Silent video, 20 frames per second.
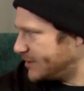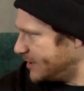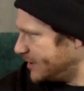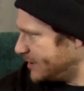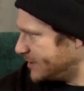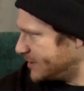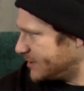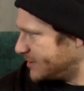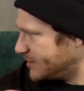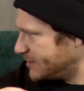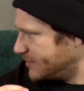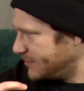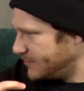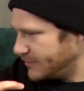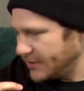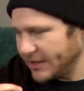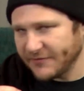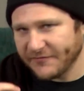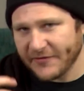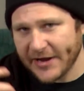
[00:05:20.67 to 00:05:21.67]
has
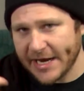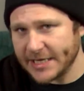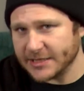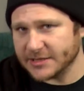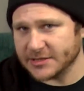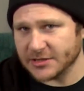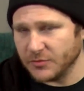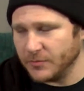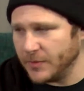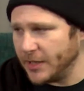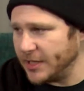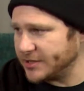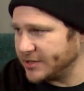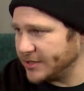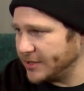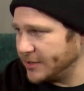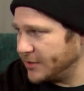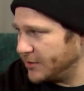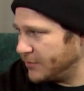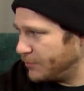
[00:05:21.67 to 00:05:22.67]
advanced so much
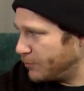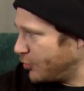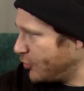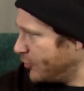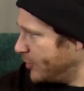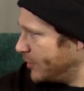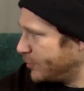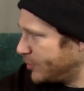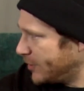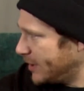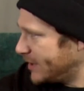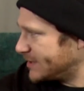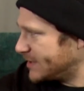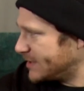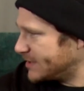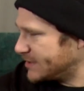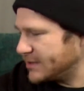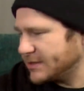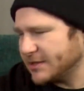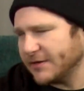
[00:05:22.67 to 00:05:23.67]
in the brewing process
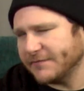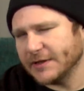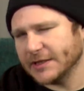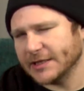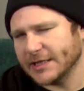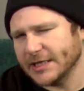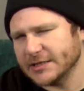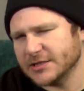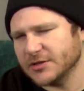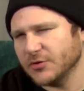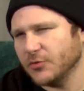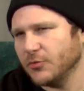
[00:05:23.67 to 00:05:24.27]
mm-hmm. and stuff like that. So,